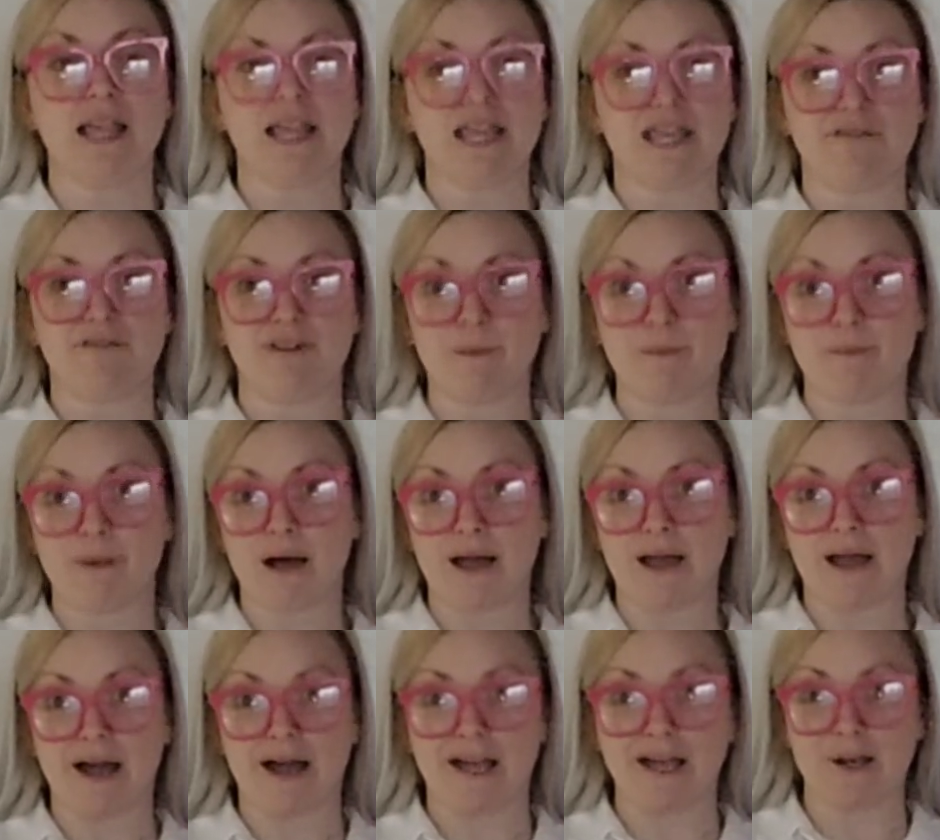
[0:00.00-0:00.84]
given
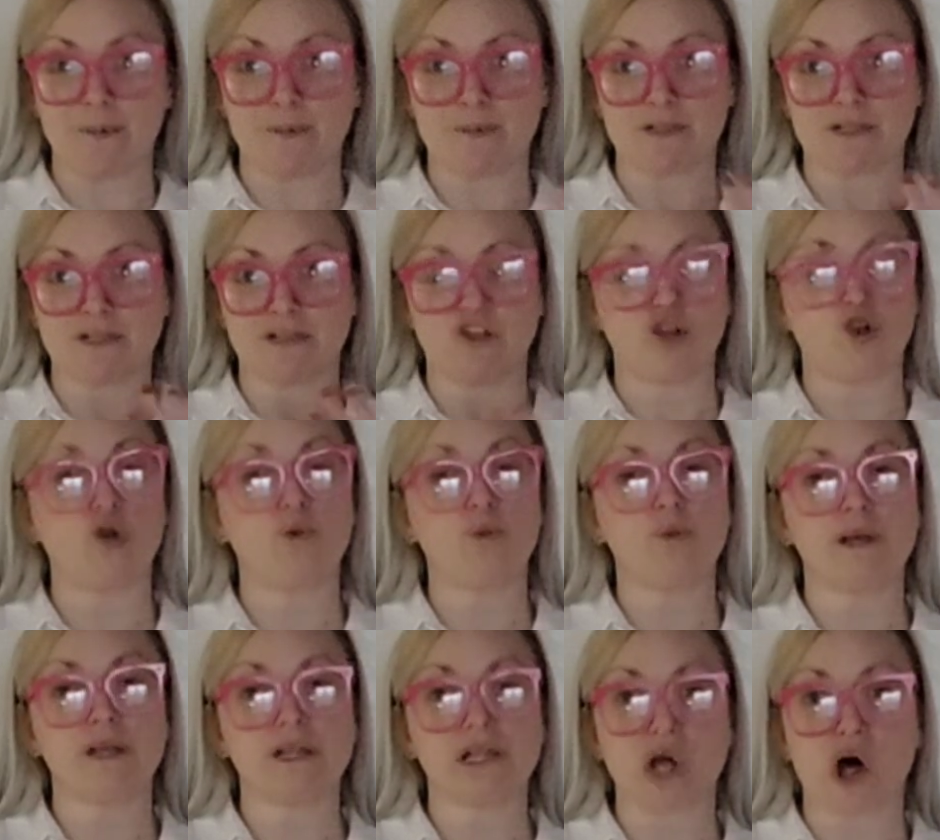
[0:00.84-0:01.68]
my items a
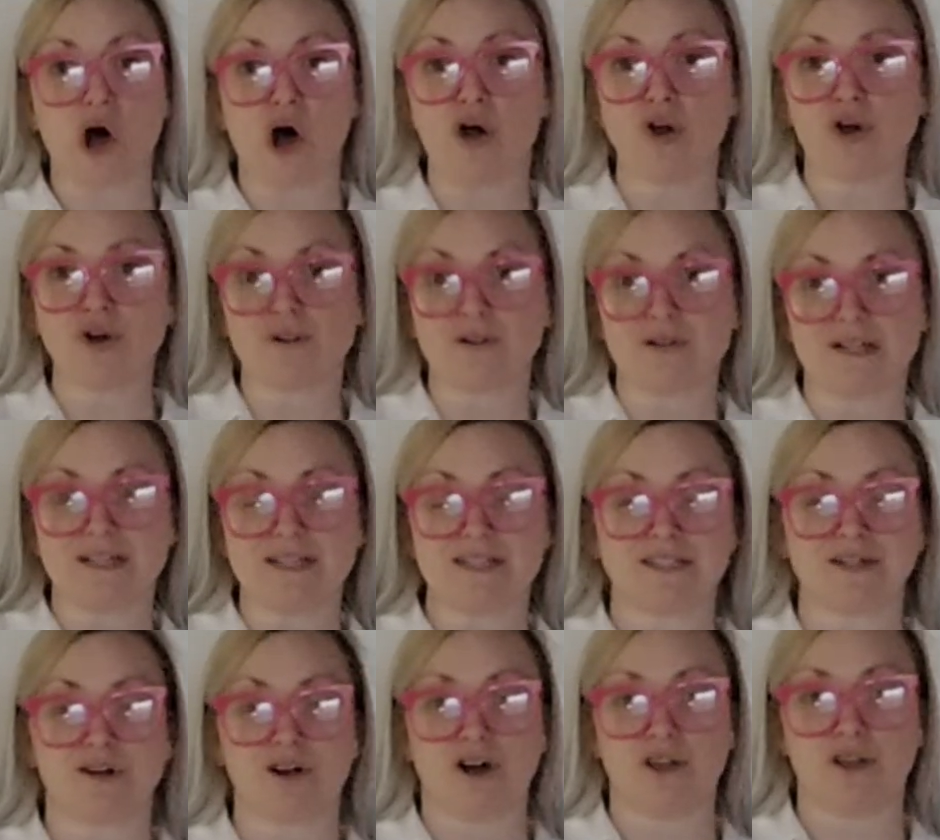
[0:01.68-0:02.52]
little bit longer
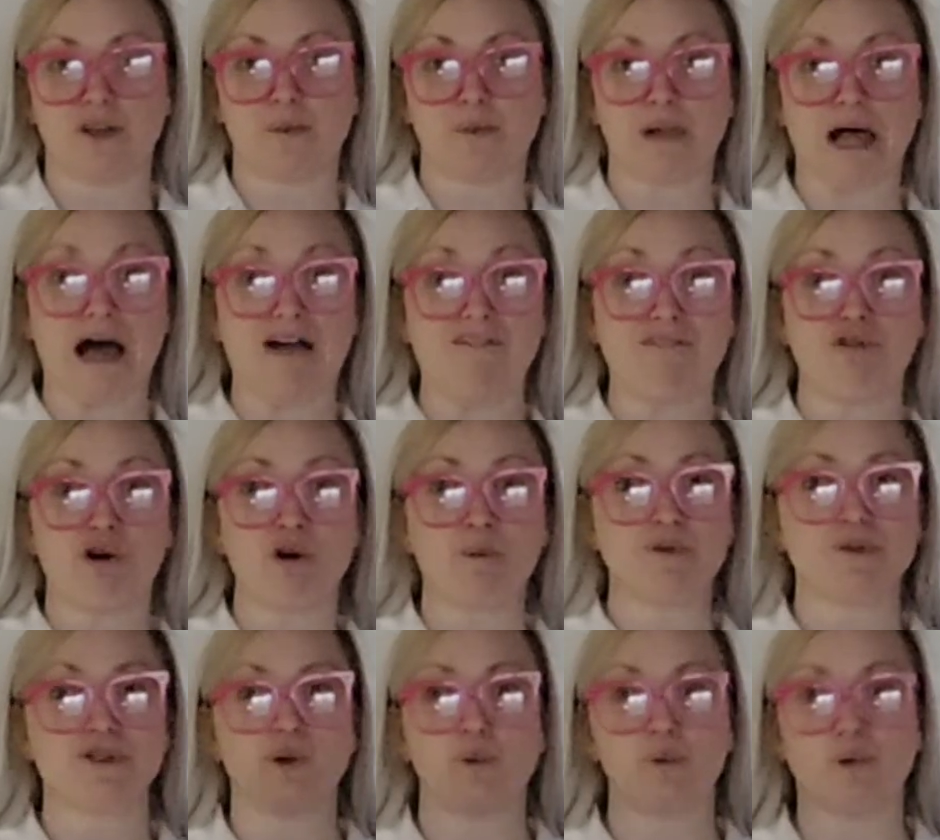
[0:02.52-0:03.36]
listed on the
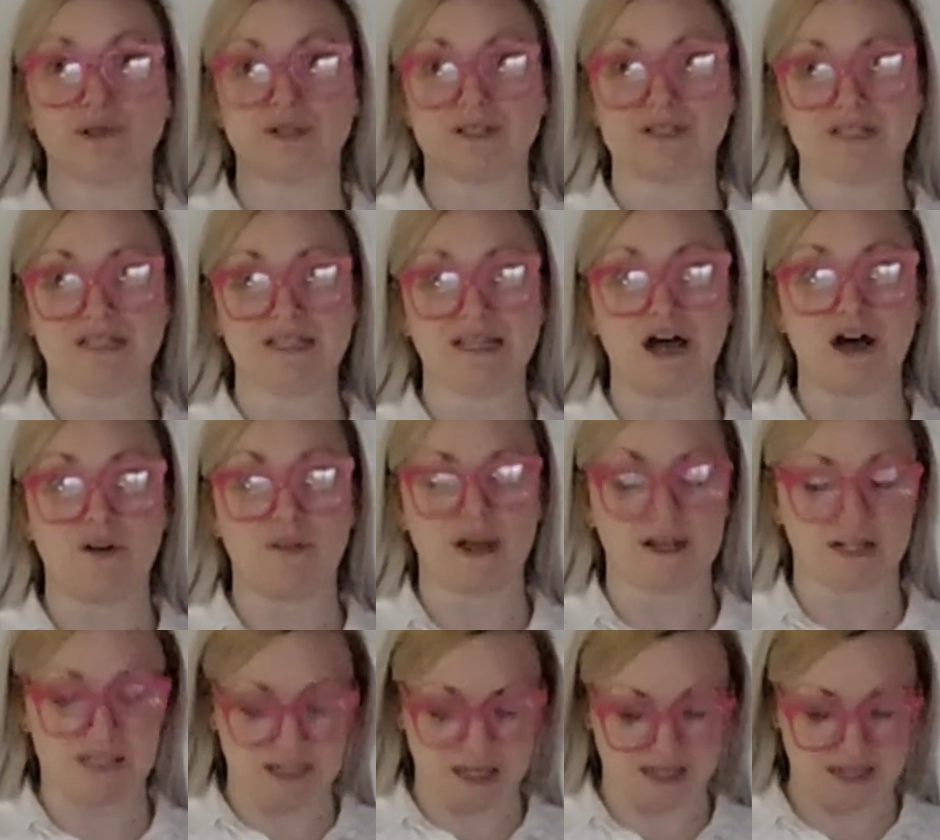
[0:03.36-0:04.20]
platform. So we'll see how
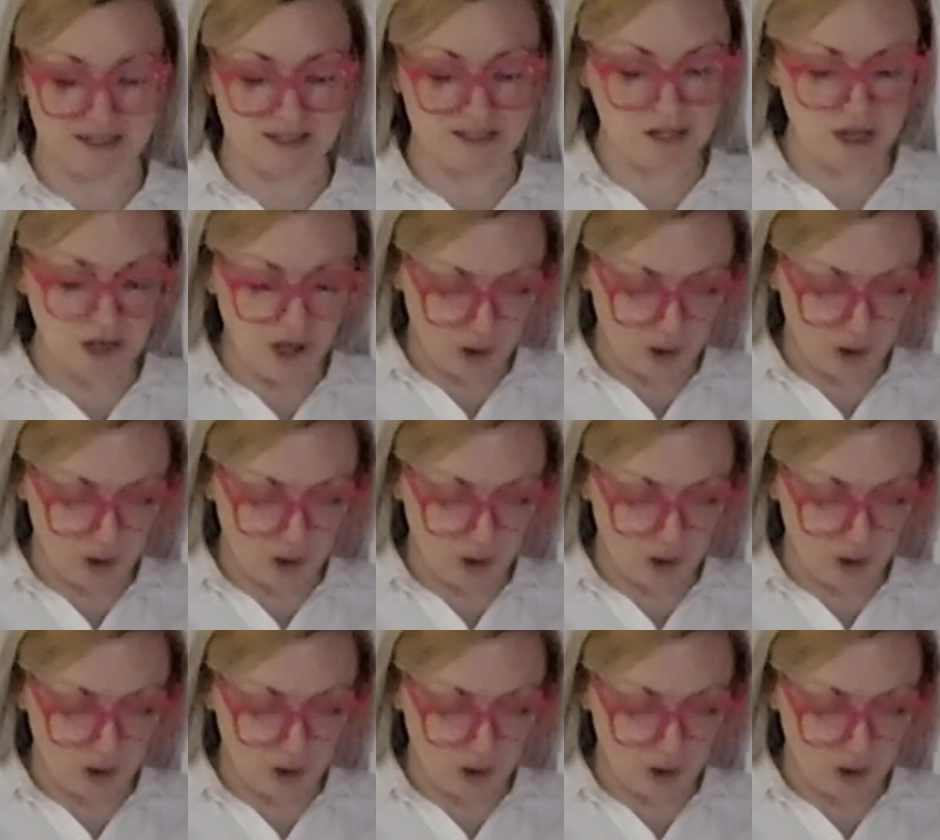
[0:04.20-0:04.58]
that does.